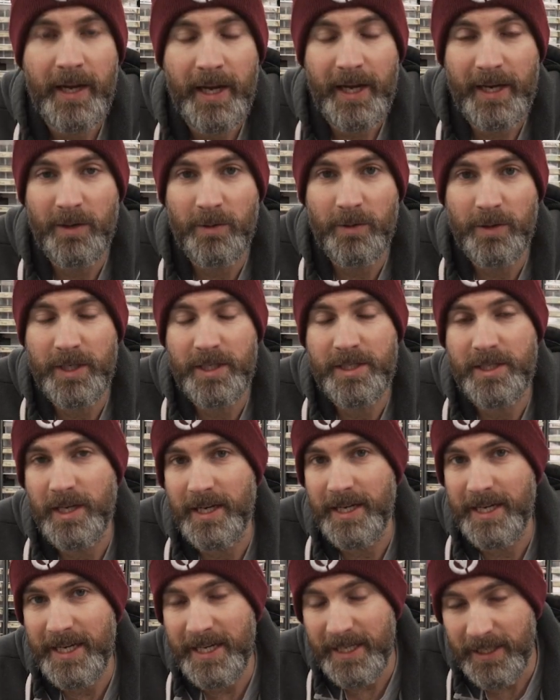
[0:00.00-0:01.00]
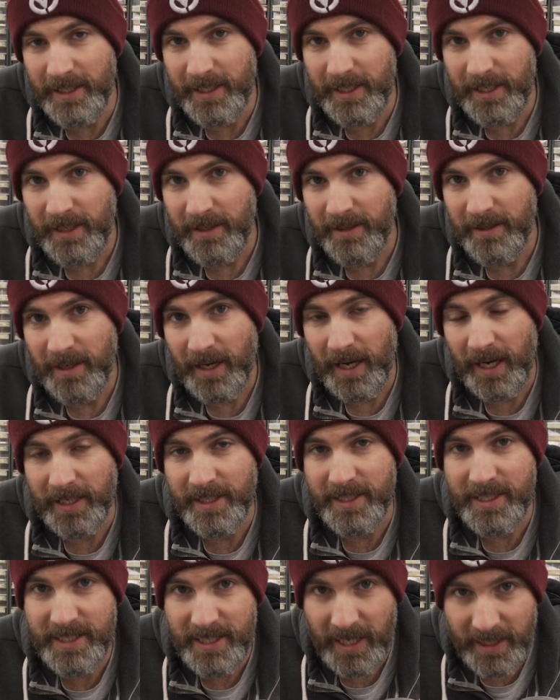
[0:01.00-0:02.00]
In order to neatly and
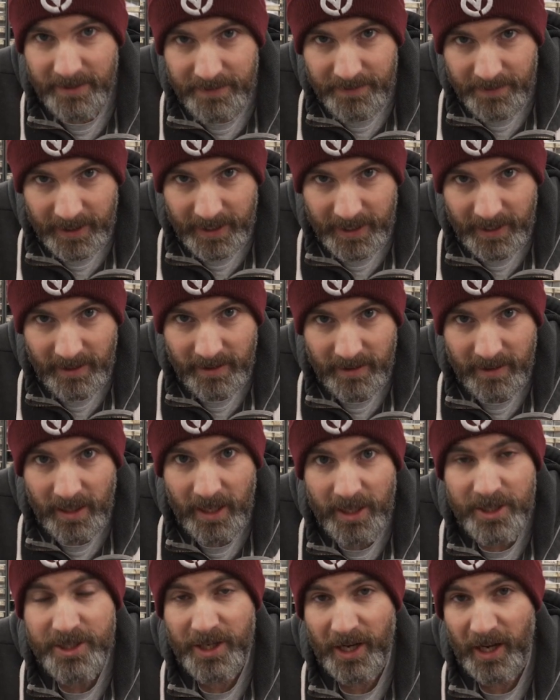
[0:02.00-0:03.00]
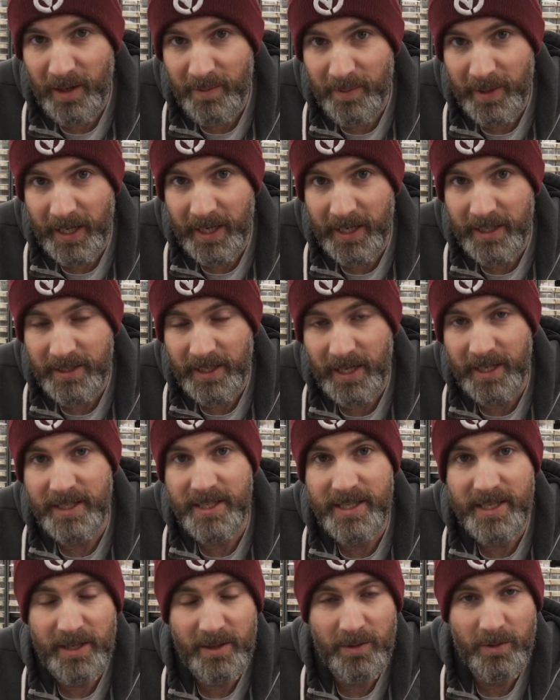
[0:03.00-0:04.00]
safely terminate a
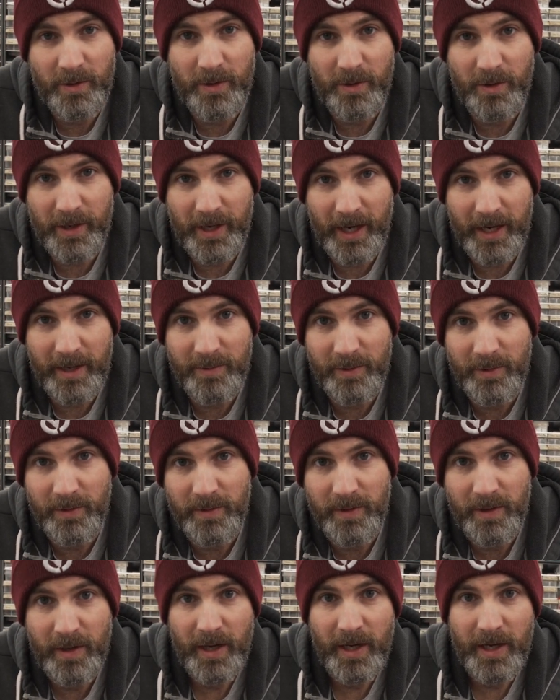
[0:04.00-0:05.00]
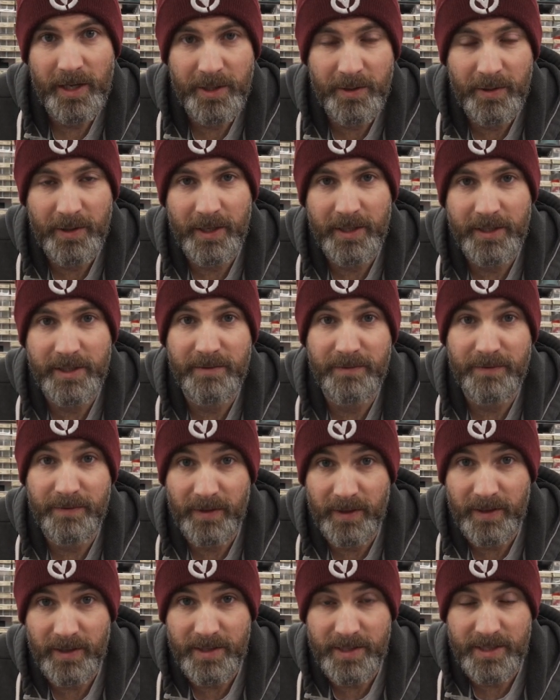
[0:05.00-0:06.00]
single core cable, you are going to
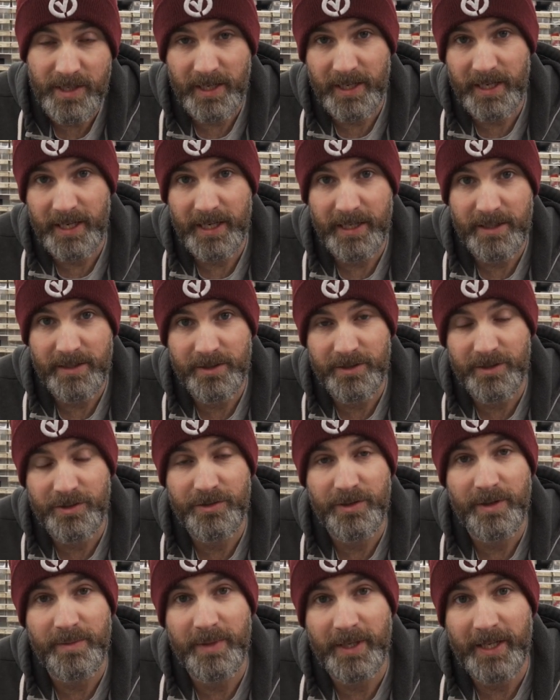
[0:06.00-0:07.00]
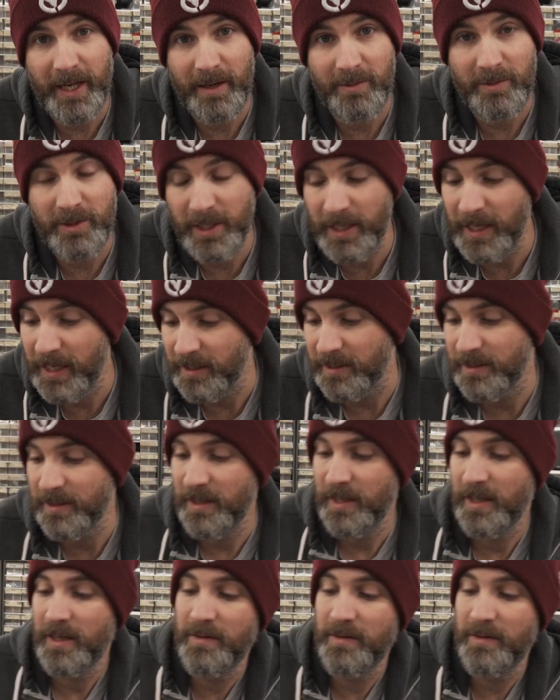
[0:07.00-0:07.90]
first need to trim the cable to length.